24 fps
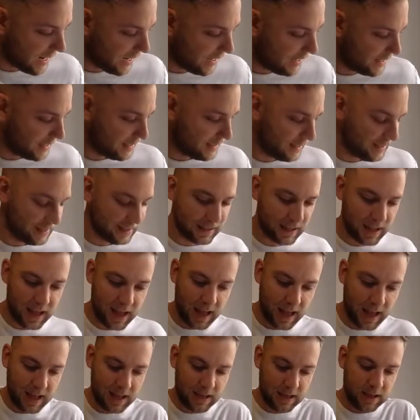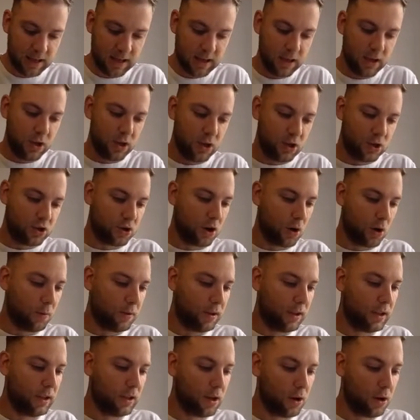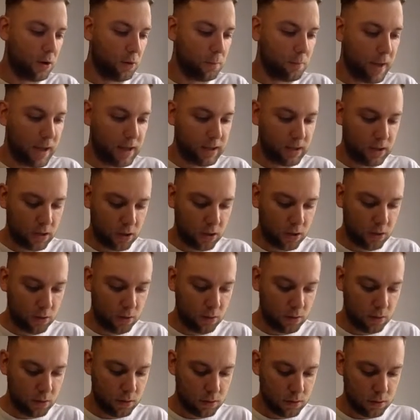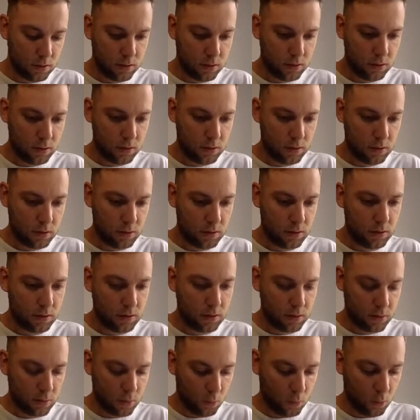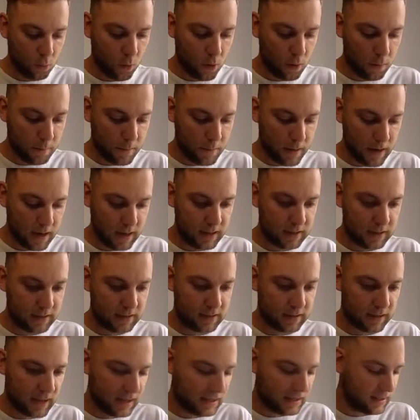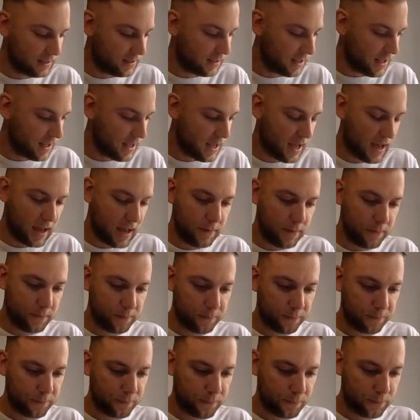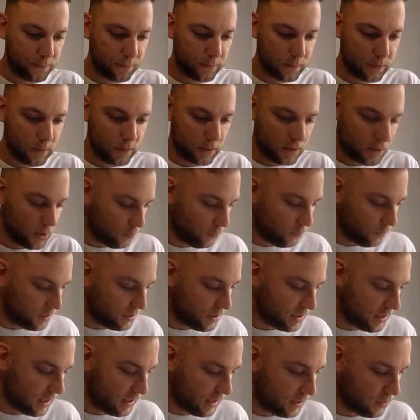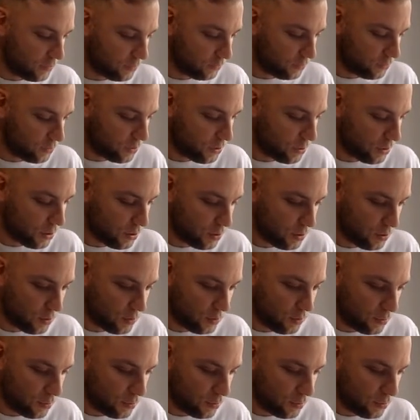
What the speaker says: it is there. So we can go menu, 1 minus the answer there, which is equal to